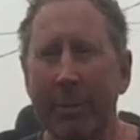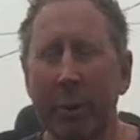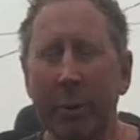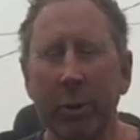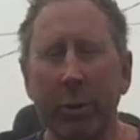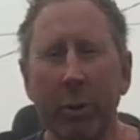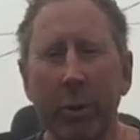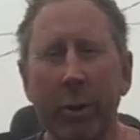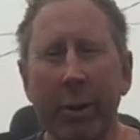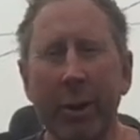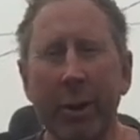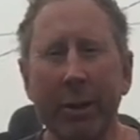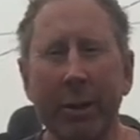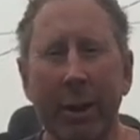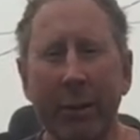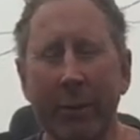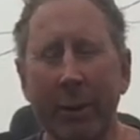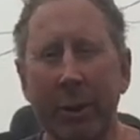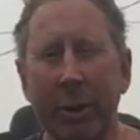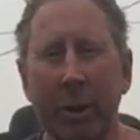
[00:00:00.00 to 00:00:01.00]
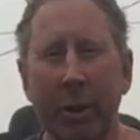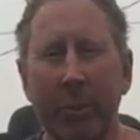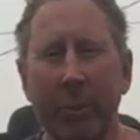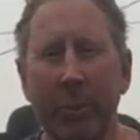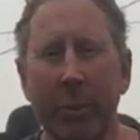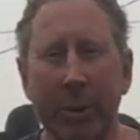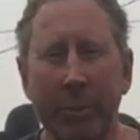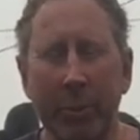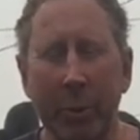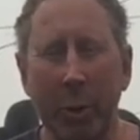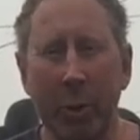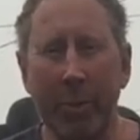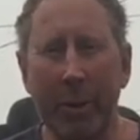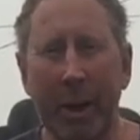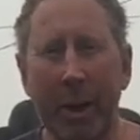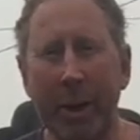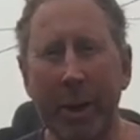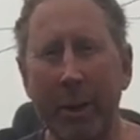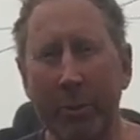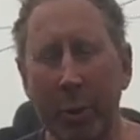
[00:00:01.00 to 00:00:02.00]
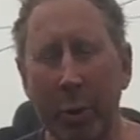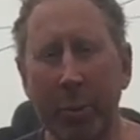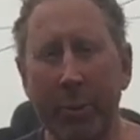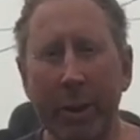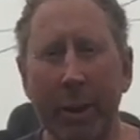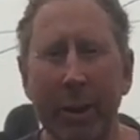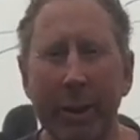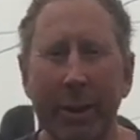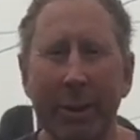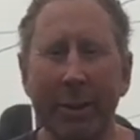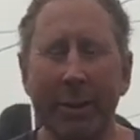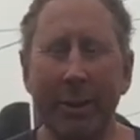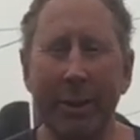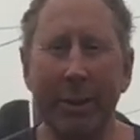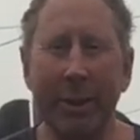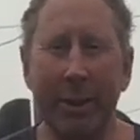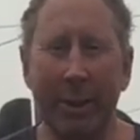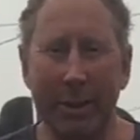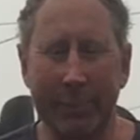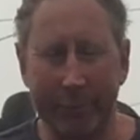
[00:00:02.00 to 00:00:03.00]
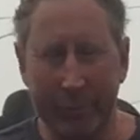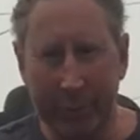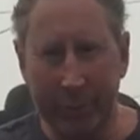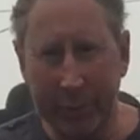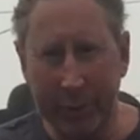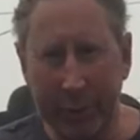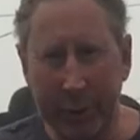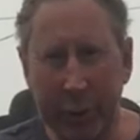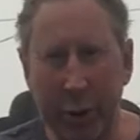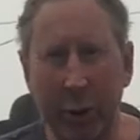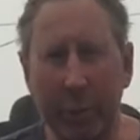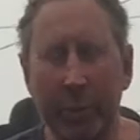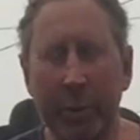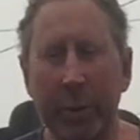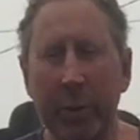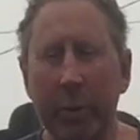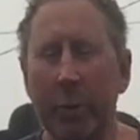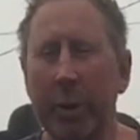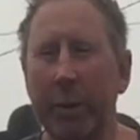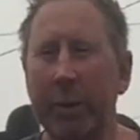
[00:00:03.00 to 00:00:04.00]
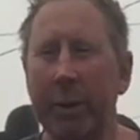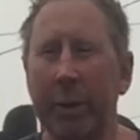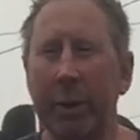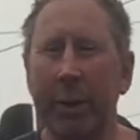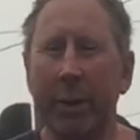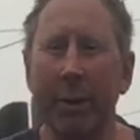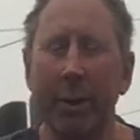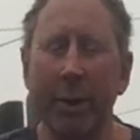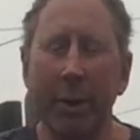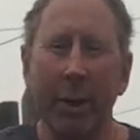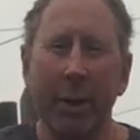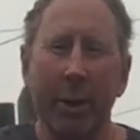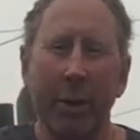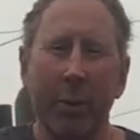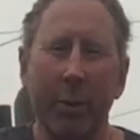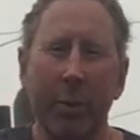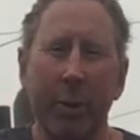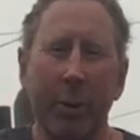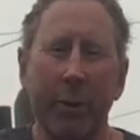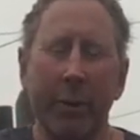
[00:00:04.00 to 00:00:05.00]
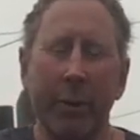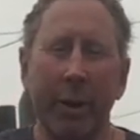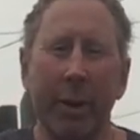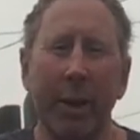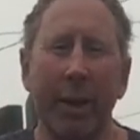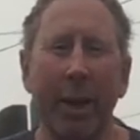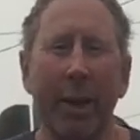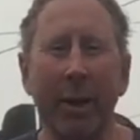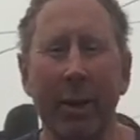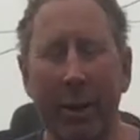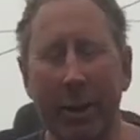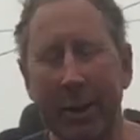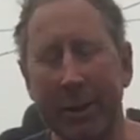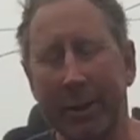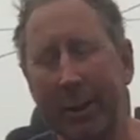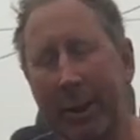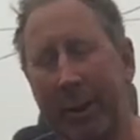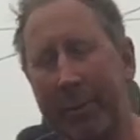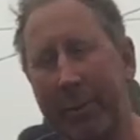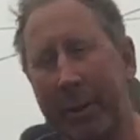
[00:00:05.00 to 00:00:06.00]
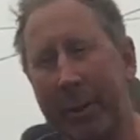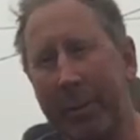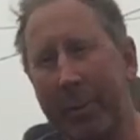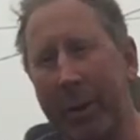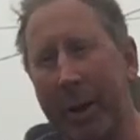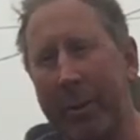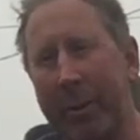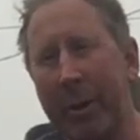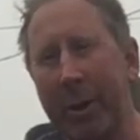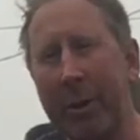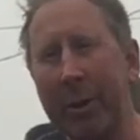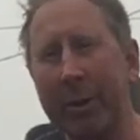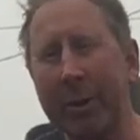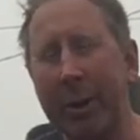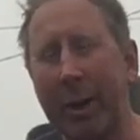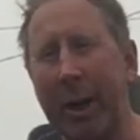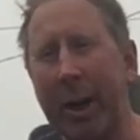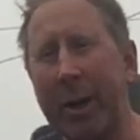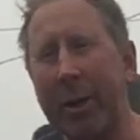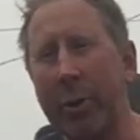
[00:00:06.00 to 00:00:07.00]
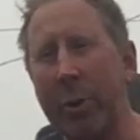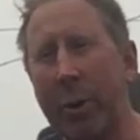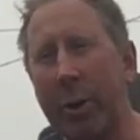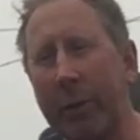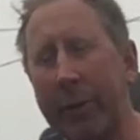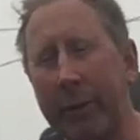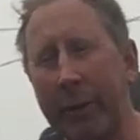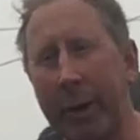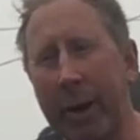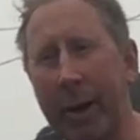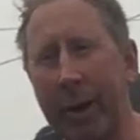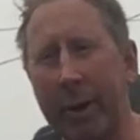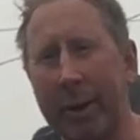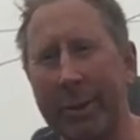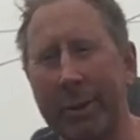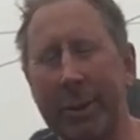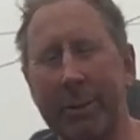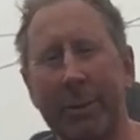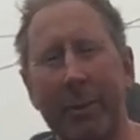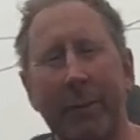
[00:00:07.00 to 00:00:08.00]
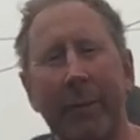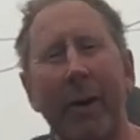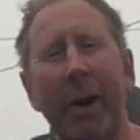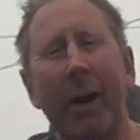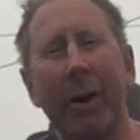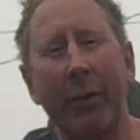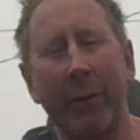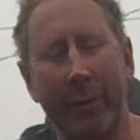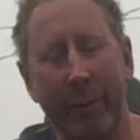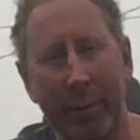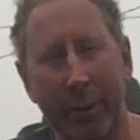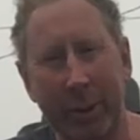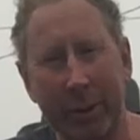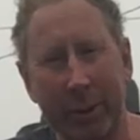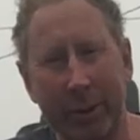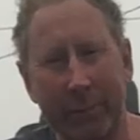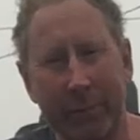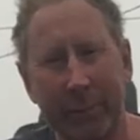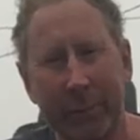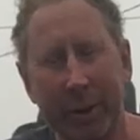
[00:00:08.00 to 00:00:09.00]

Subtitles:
Chlorine is not the culprit, as bromine or bromine is the culprit with the halons. And the primary use that I know of for halons has been fire suppression.